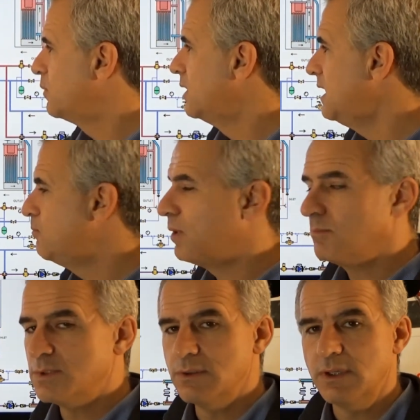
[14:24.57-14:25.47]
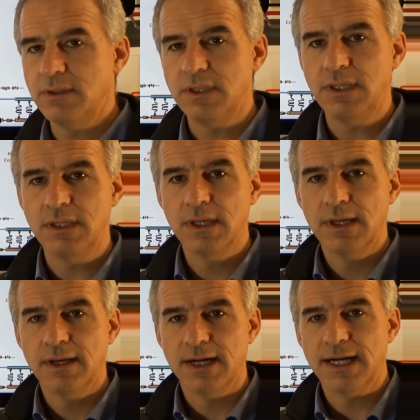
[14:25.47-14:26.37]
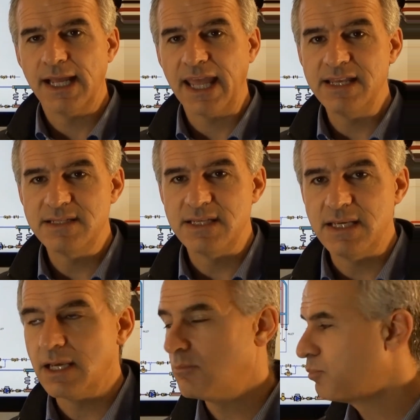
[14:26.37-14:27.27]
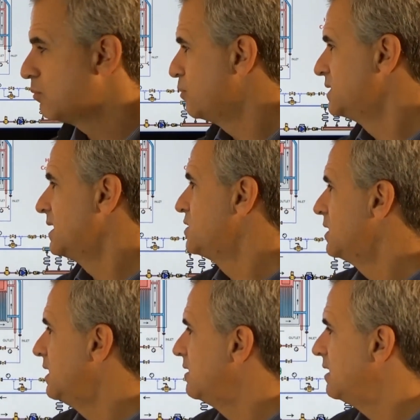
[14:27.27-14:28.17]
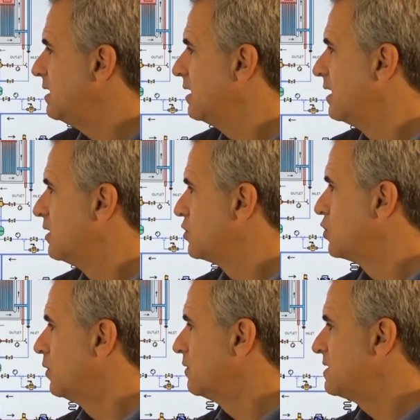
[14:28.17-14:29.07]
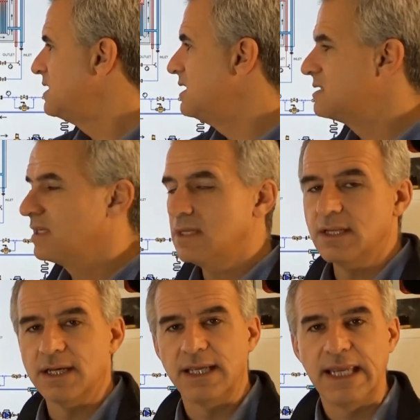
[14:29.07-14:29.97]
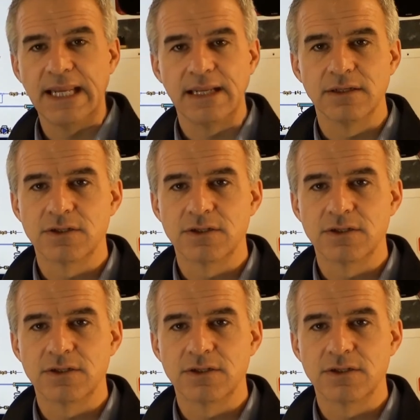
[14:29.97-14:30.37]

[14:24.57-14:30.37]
heat pump doing the AC and potentially the shoulder season heating.